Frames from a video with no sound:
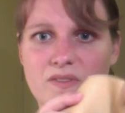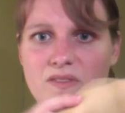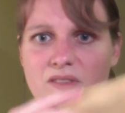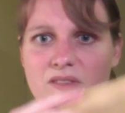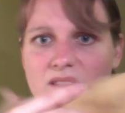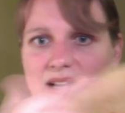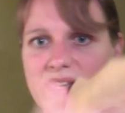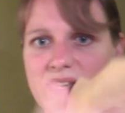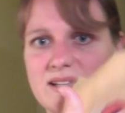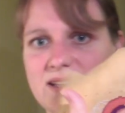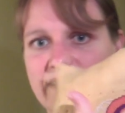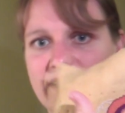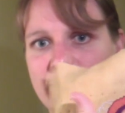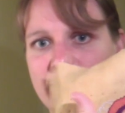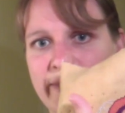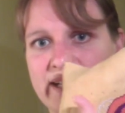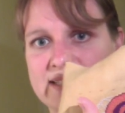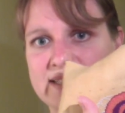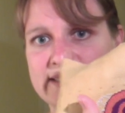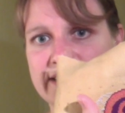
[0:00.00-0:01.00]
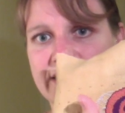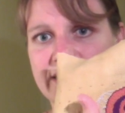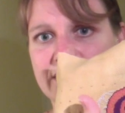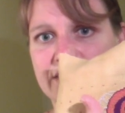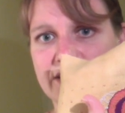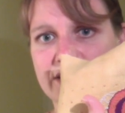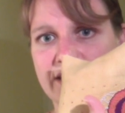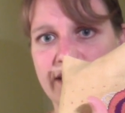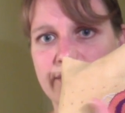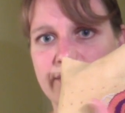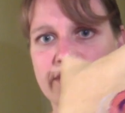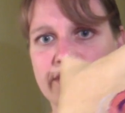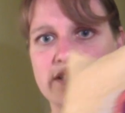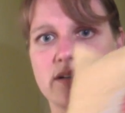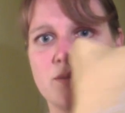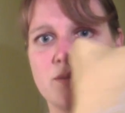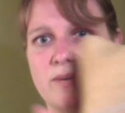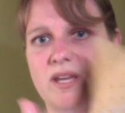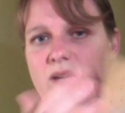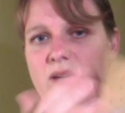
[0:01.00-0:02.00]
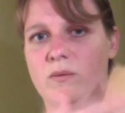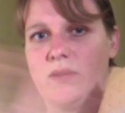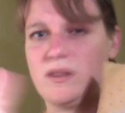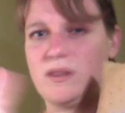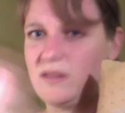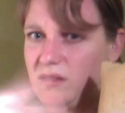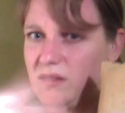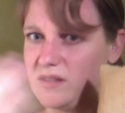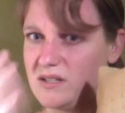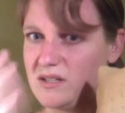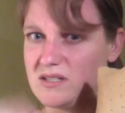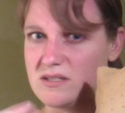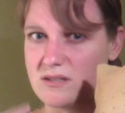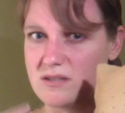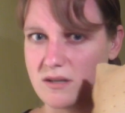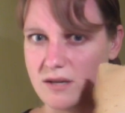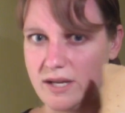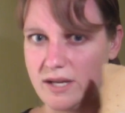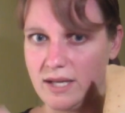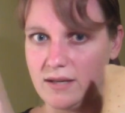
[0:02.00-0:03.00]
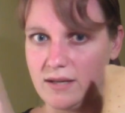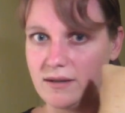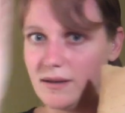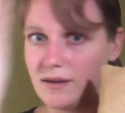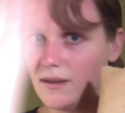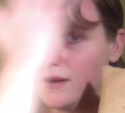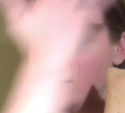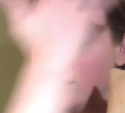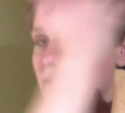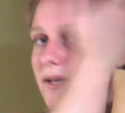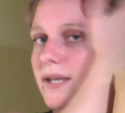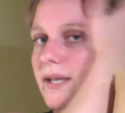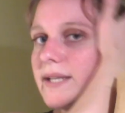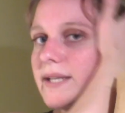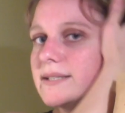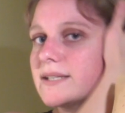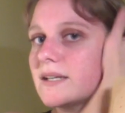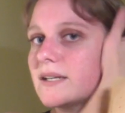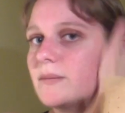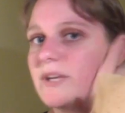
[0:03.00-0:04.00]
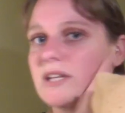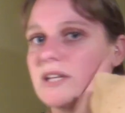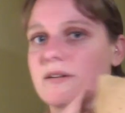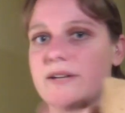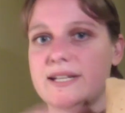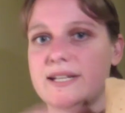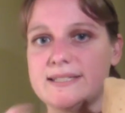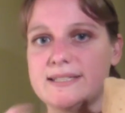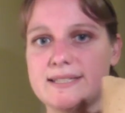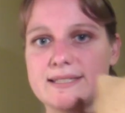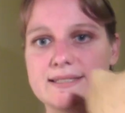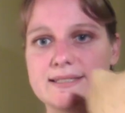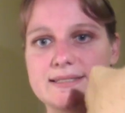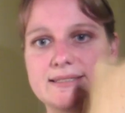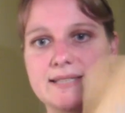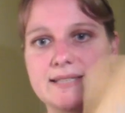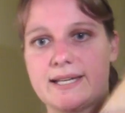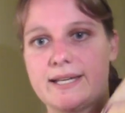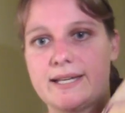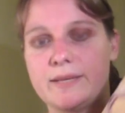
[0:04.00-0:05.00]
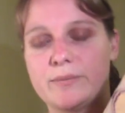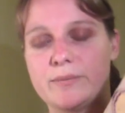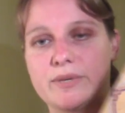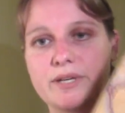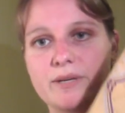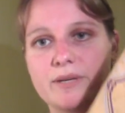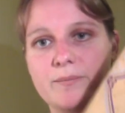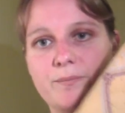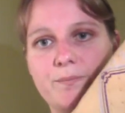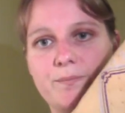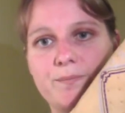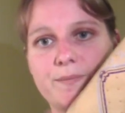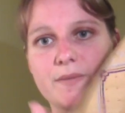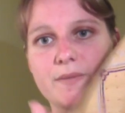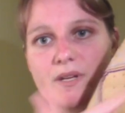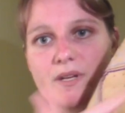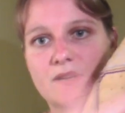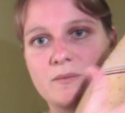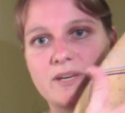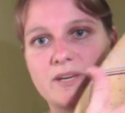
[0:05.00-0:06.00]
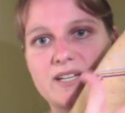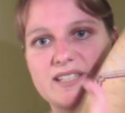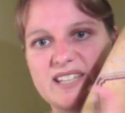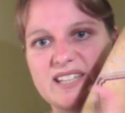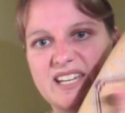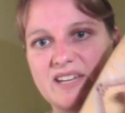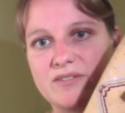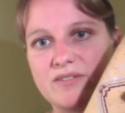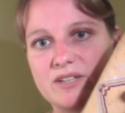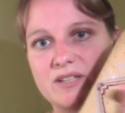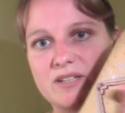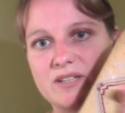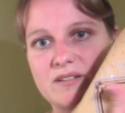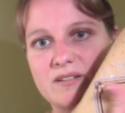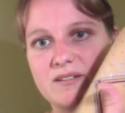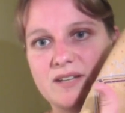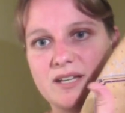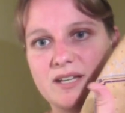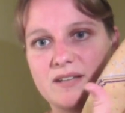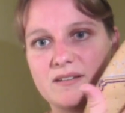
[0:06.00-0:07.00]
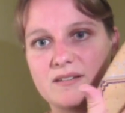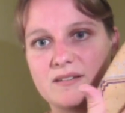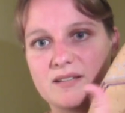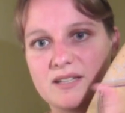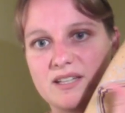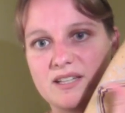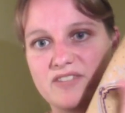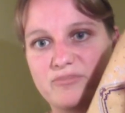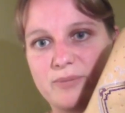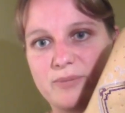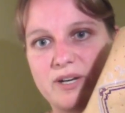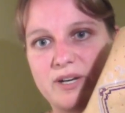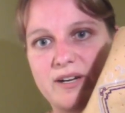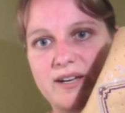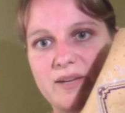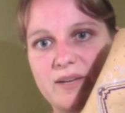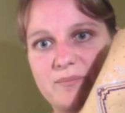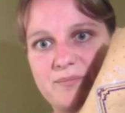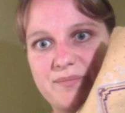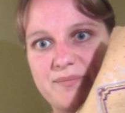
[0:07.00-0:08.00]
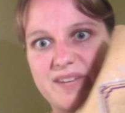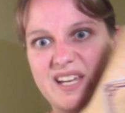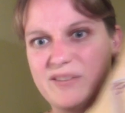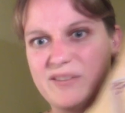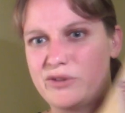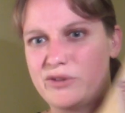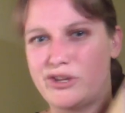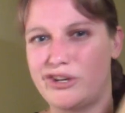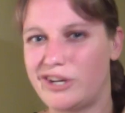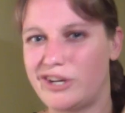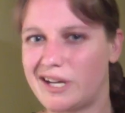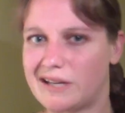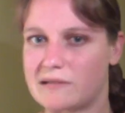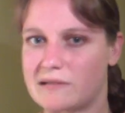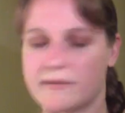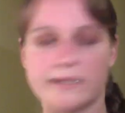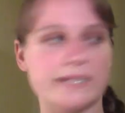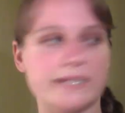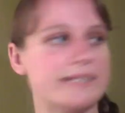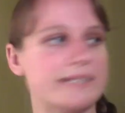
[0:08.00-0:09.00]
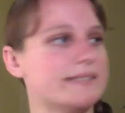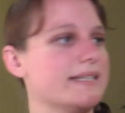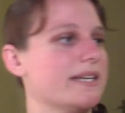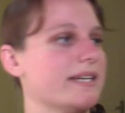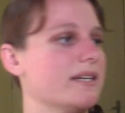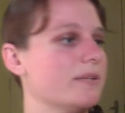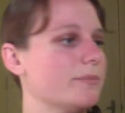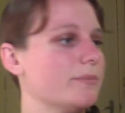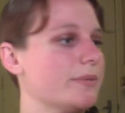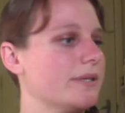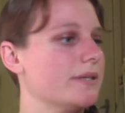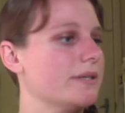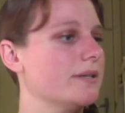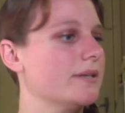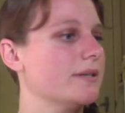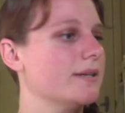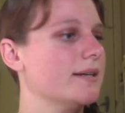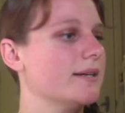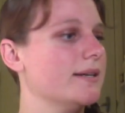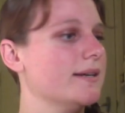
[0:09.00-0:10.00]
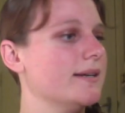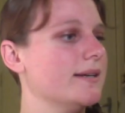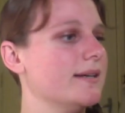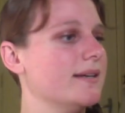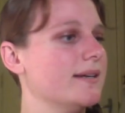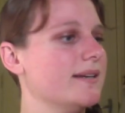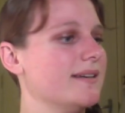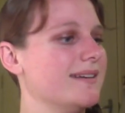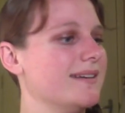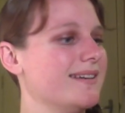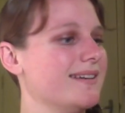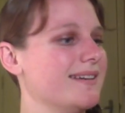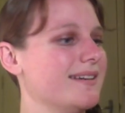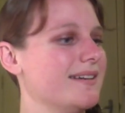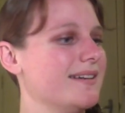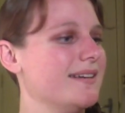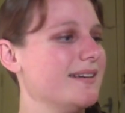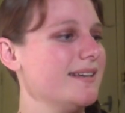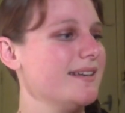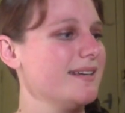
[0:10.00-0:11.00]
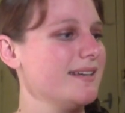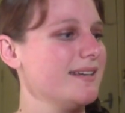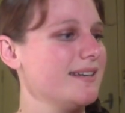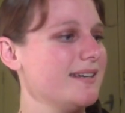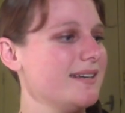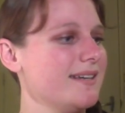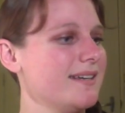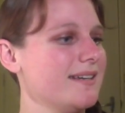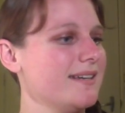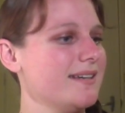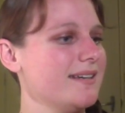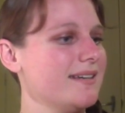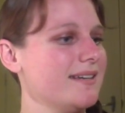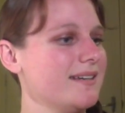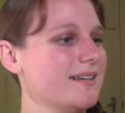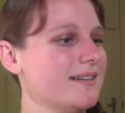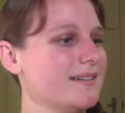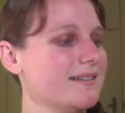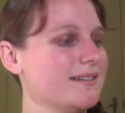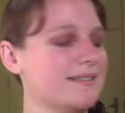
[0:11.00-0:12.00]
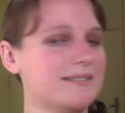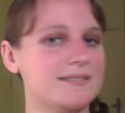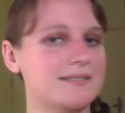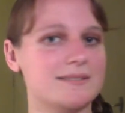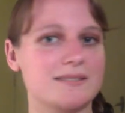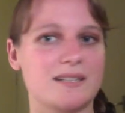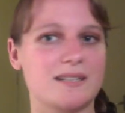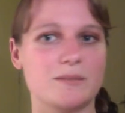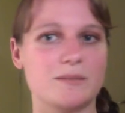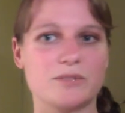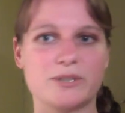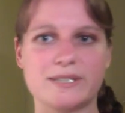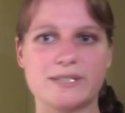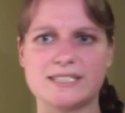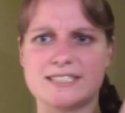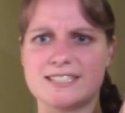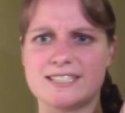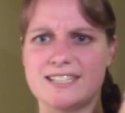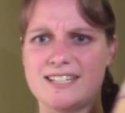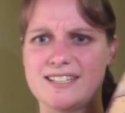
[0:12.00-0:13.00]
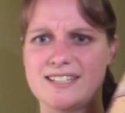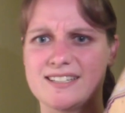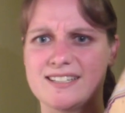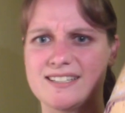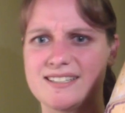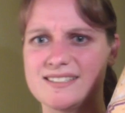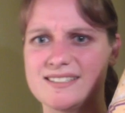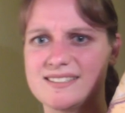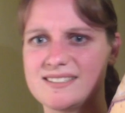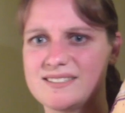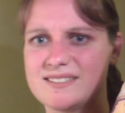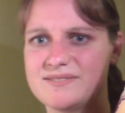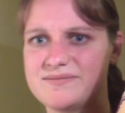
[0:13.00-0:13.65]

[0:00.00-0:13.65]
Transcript: Luckily the back stitch up the top here with the design is going to be a lot easier to see, but I'm going to leave it in the Live By, even though you can't really see it. But yeah, I'm questioning, guys.